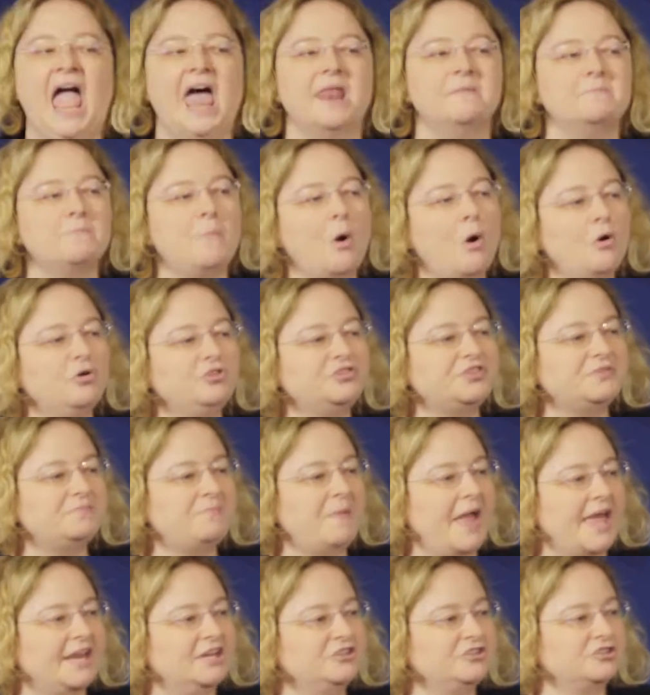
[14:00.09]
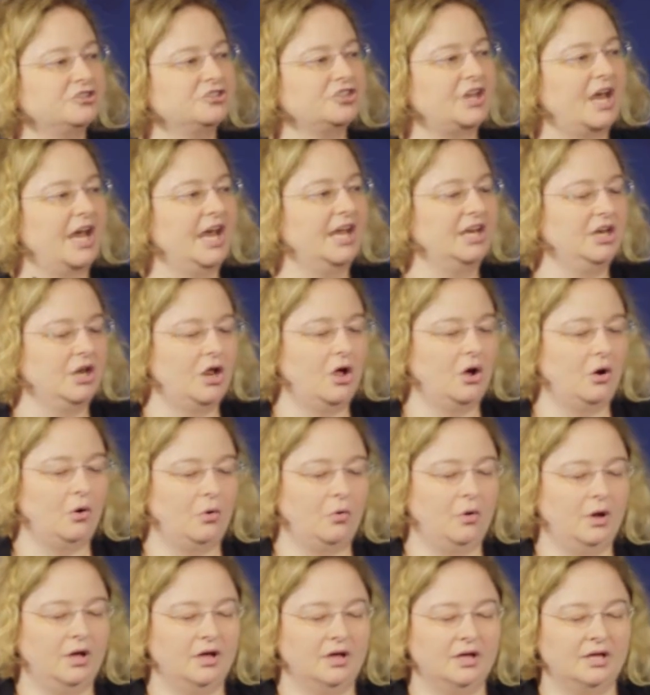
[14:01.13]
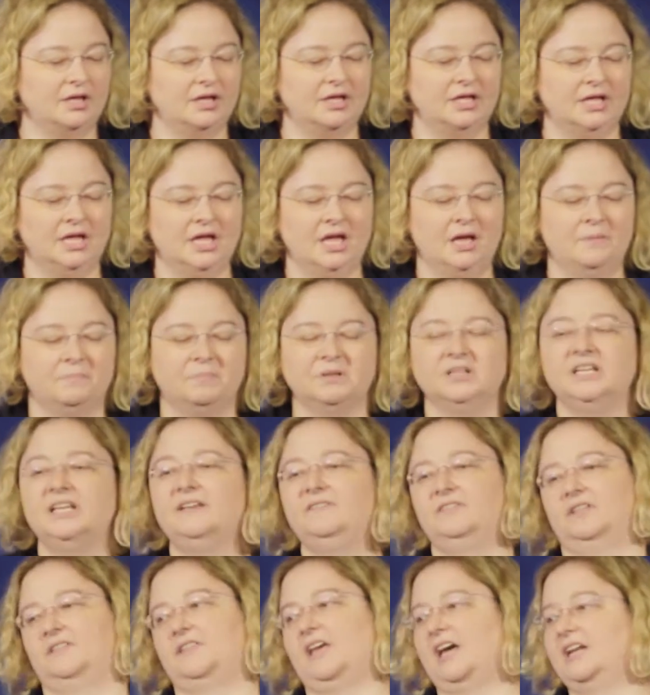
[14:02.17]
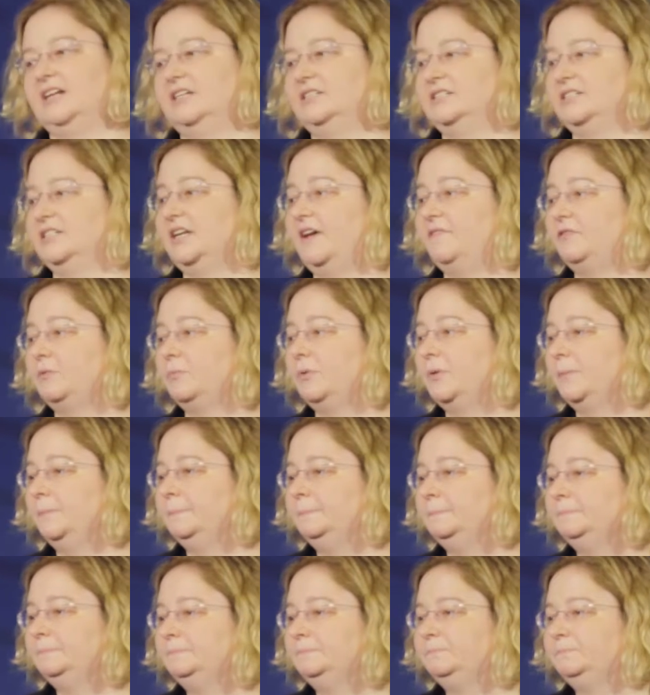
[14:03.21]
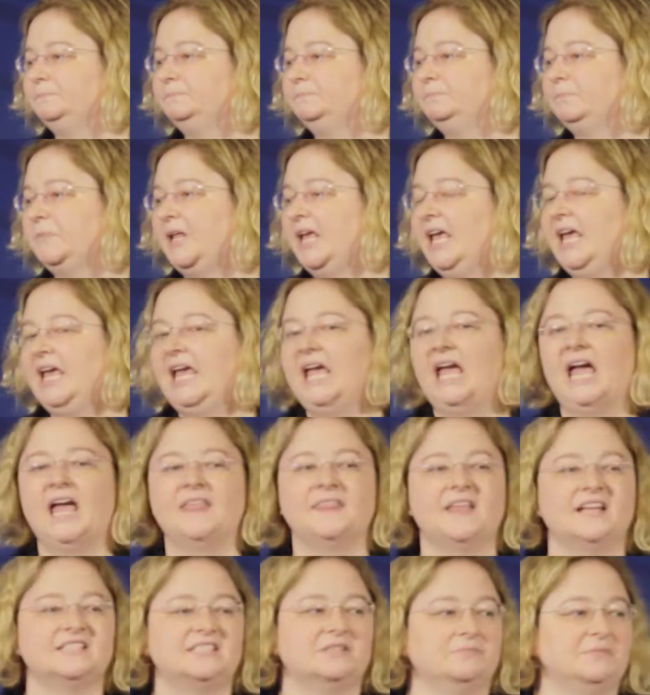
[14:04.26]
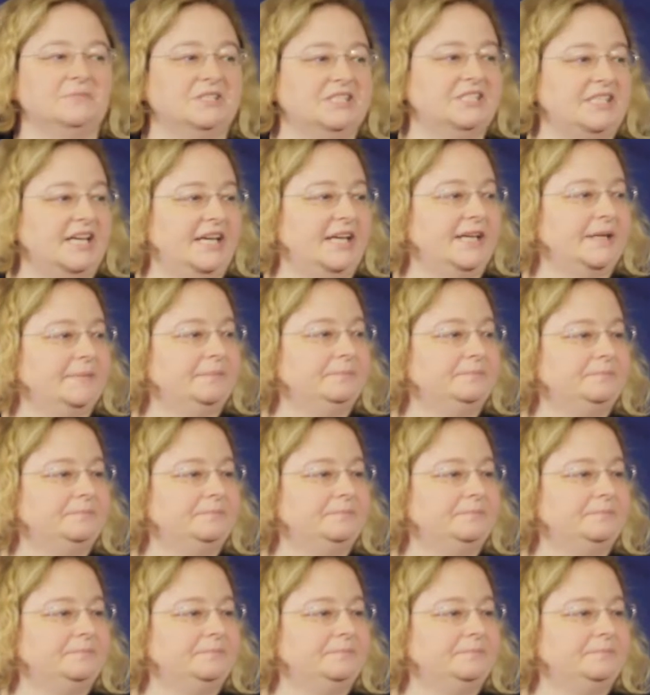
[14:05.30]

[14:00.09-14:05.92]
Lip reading: And most managers I know believe that that is inevitable. And that's a mistake.